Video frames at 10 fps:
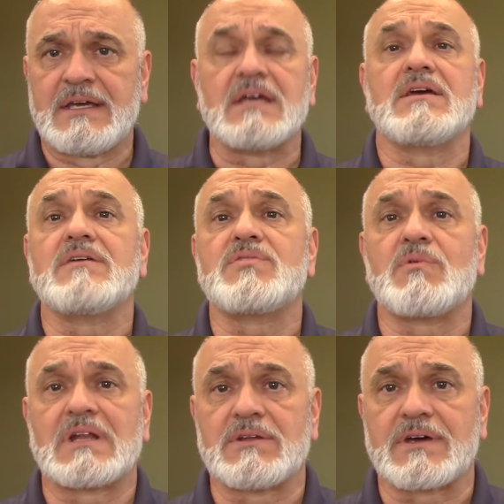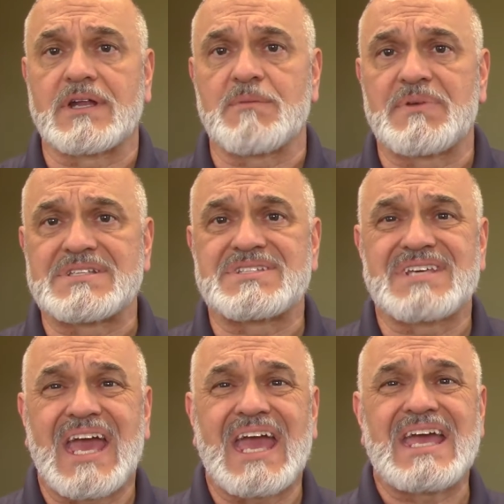If you want to look it up, it's
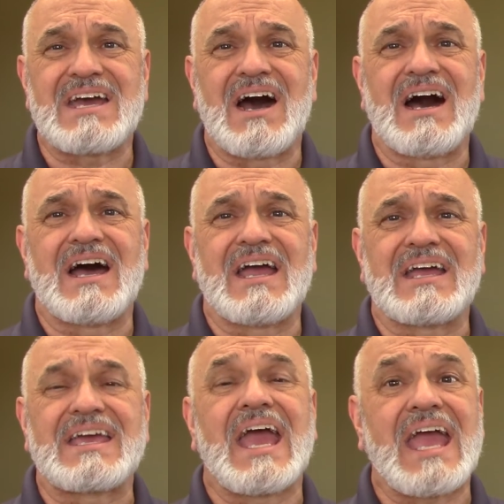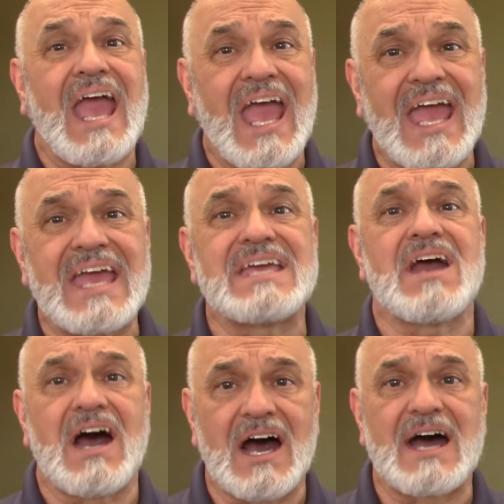K I K
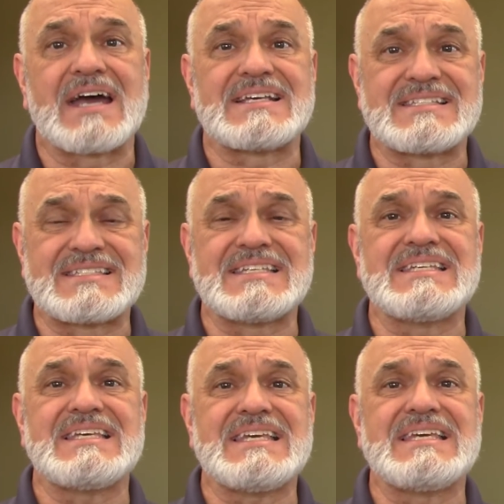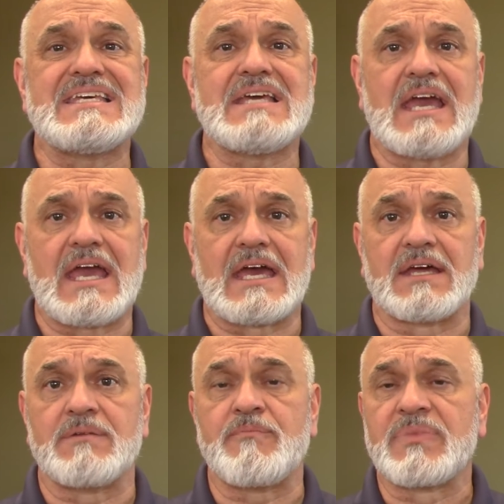A I Z E
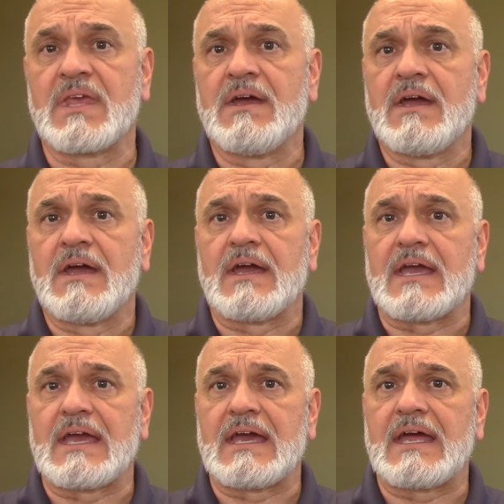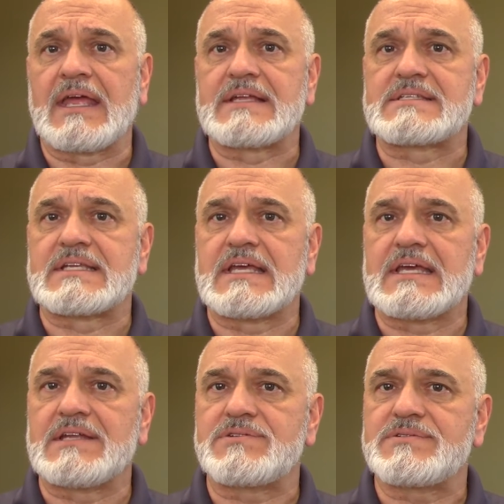N. And it's an
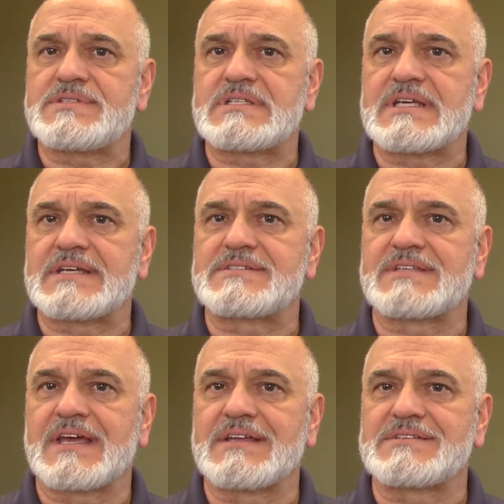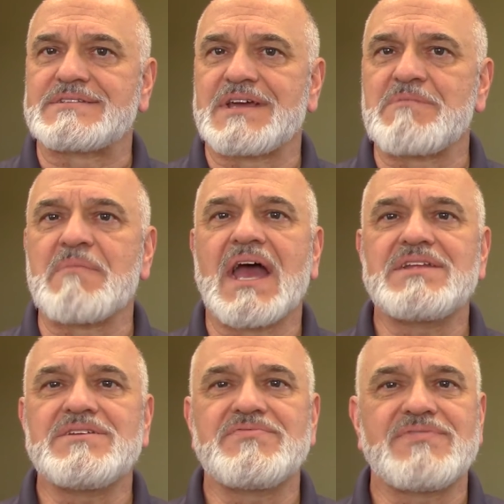interesting, it's, it's a
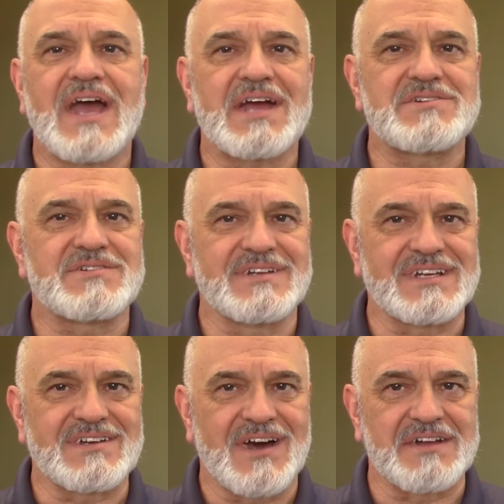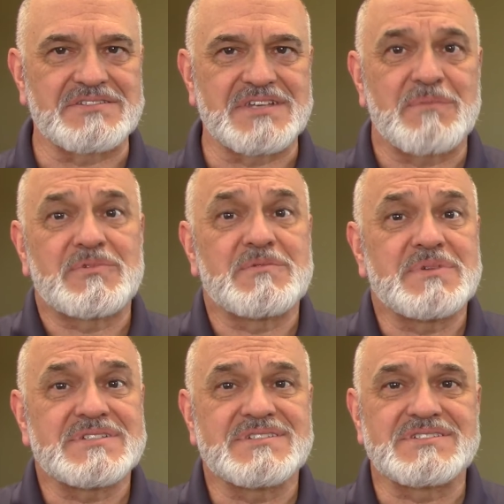manufacturing concept or
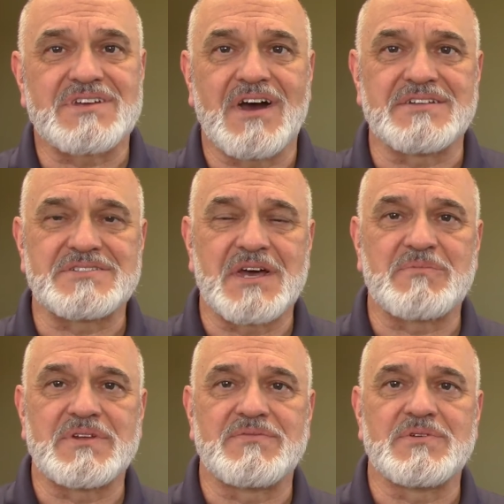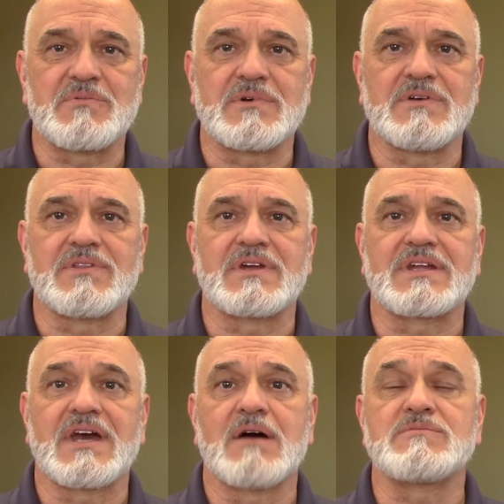business concept, if you will,
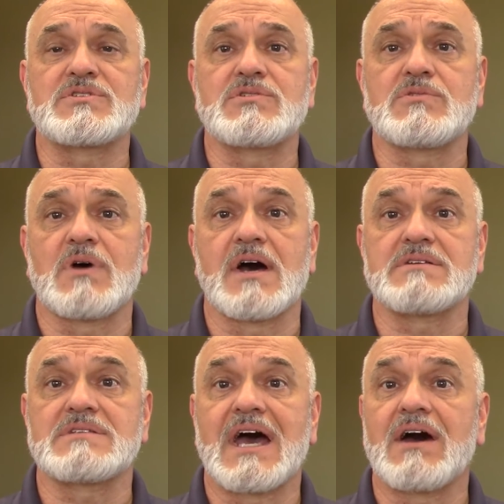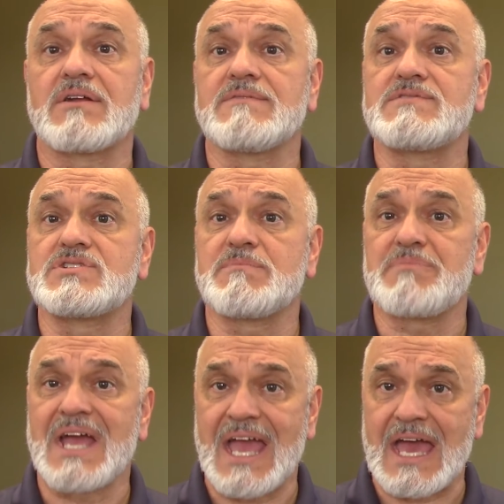that comes to us out of
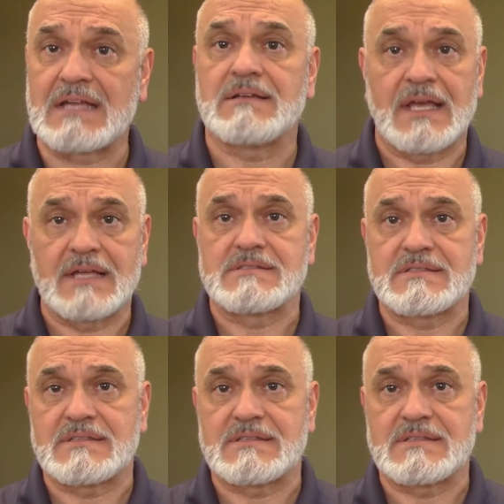Japan, hence